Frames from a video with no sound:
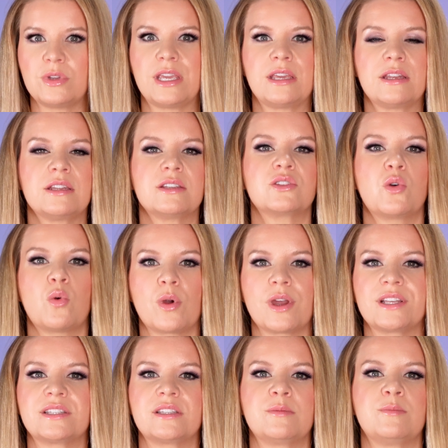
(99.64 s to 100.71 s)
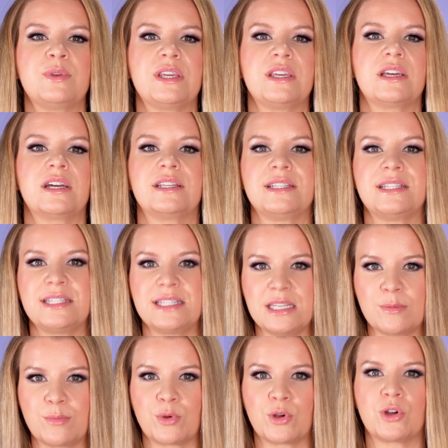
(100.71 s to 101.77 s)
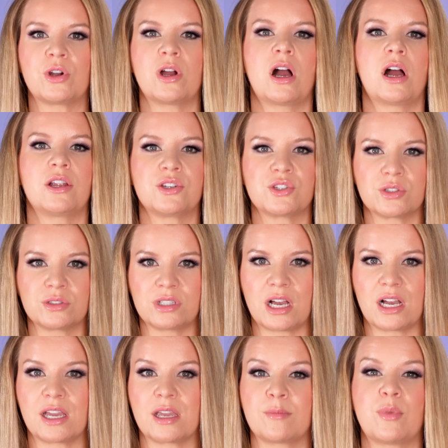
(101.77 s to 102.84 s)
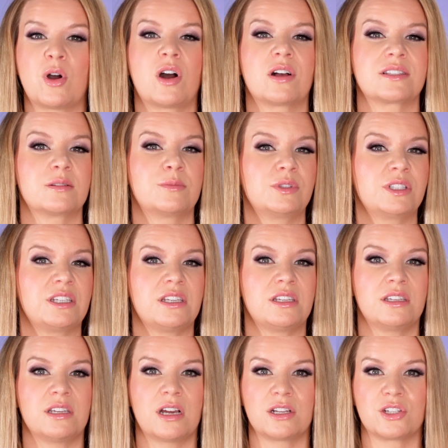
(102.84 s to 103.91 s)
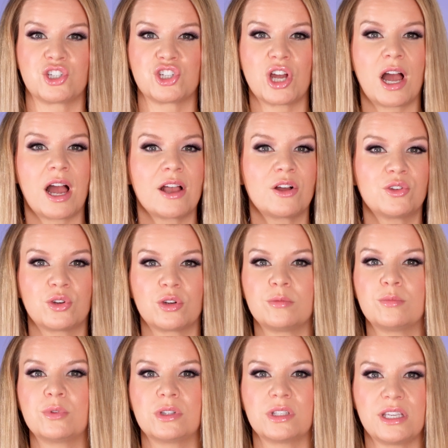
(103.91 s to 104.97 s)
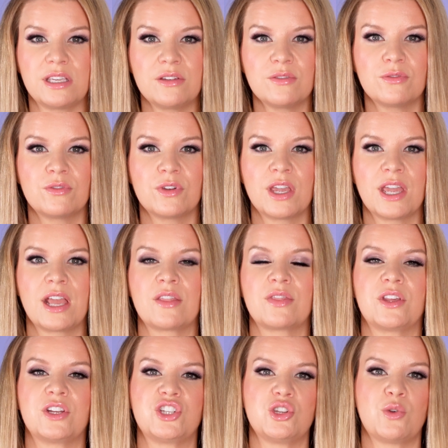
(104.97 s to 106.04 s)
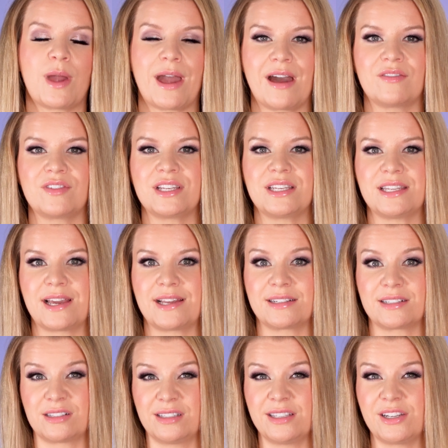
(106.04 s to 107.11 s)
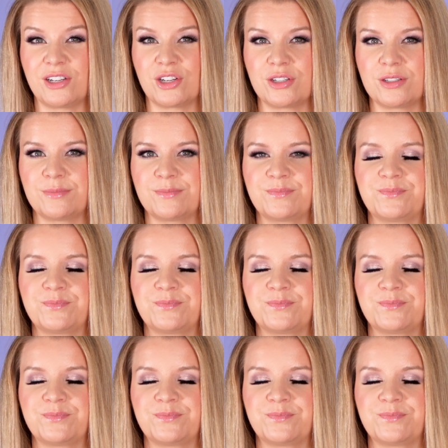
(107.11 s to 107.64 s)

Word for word: It is going to be a deeper underlying, possibly a childhood belief that you haven't yet cleared.